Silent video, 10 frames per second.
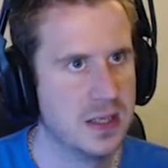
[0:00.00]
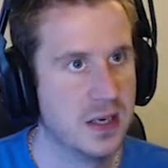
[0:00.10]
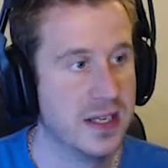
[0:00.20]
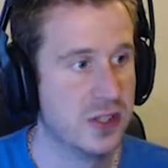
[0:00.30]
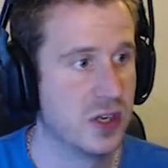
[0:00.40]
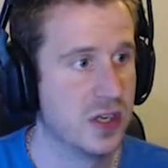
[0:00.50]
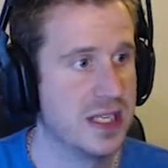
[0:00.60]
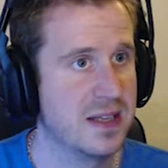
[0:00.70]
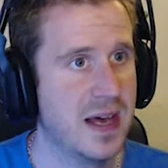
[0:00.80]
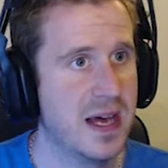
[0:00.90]
Oh, you didn't try
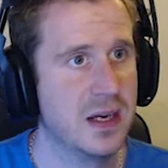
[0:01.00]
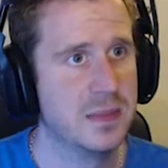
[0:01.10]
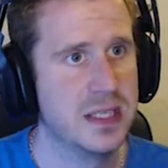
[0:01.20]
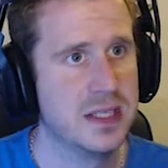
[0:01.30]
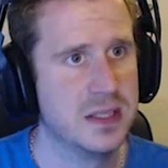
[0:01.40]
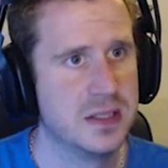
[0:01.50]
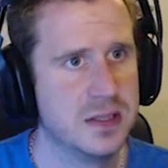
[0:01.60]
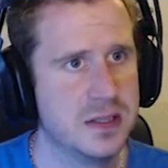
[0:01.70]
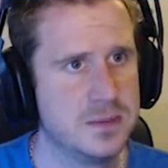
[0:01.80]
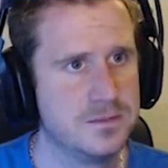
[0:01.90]
and dig that up, did you?
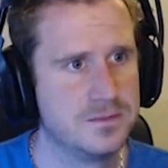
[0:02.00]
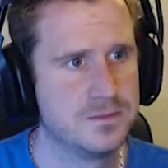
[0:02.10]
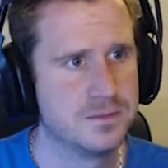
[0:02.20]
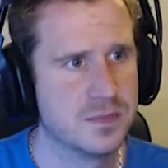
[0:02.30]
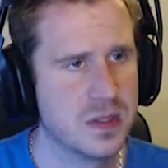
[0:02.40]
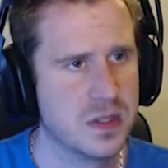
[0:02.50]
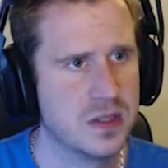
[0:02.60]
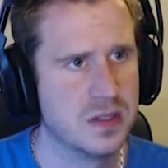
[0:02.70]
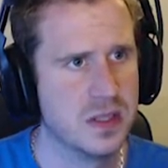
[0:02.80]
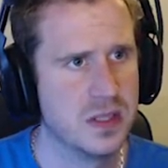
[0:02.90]

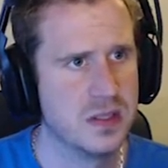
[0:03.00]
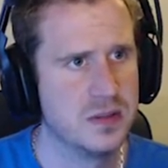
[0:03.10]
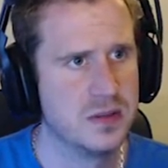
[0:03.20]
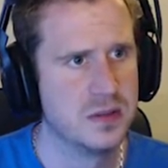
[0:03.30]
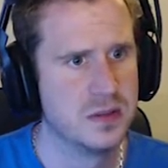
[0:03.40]
Oh, no.